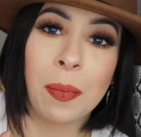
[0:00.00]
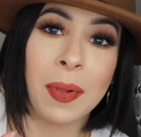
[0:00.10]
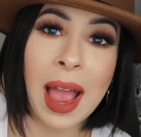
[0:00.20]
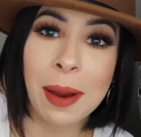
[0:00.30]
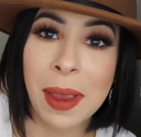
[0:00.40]

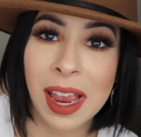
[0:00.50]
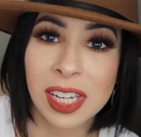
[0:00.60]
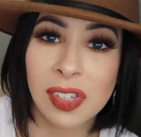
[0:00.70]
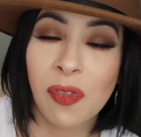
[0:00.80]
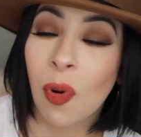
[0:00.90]
black
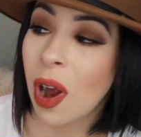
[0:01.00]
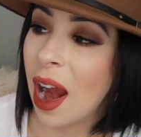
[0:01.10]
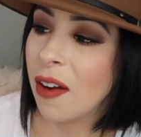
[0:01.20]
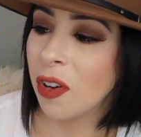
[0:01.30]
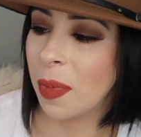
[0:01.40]
pants
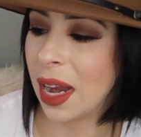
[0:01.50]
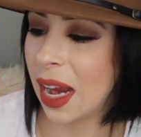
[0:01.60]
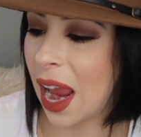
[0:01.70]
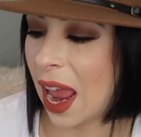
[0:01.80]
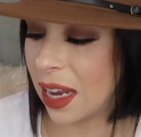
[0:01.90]
for
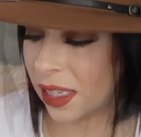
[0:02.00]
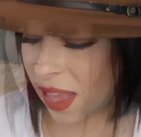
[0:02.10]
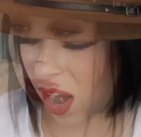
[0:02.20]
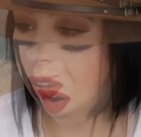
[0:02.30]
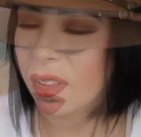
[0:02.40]
everybody and
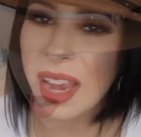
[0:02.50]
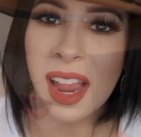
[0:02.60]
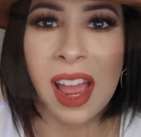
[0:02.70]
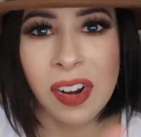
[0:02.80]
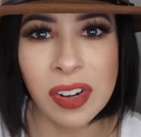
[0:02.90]
they, they're like
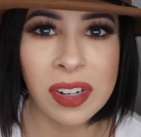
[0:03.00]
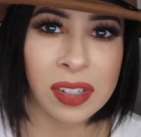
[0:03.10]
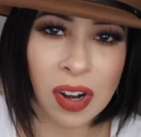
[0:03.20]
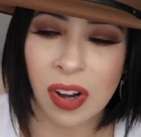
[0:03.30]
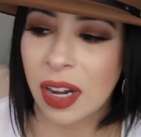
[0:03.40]

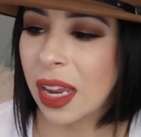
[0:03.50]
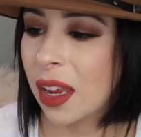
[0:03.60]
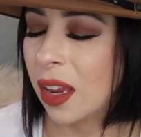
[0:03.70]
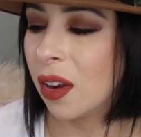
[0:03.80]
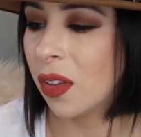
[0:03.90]
130,
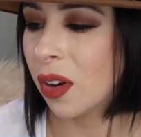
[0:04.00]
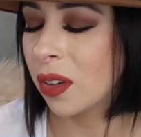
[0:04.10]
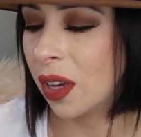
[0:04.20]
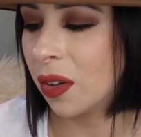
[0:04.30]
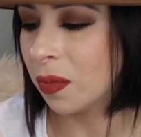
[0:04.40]
you know, they're,
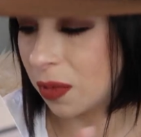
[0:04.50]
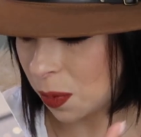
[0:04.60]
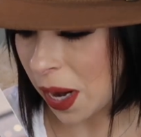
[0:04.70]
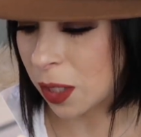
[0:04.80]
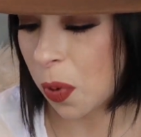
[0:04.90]
they're
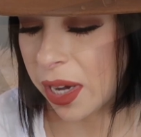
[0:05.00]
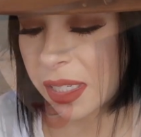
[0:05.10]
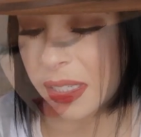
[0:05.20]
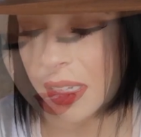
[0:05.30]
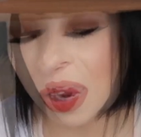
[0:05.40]
Spanx
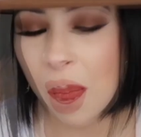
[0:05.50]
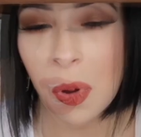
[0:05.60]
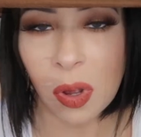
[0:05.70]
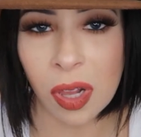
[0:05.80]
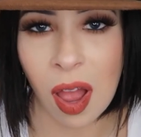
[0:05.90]
prices. They're
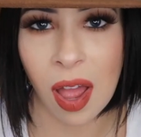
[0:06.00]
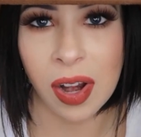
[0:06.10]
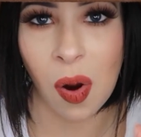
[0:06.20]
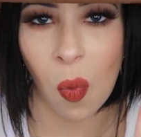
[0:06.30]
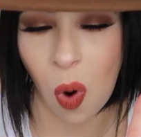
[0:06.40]
pull
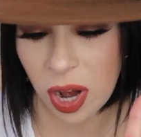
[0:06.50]
on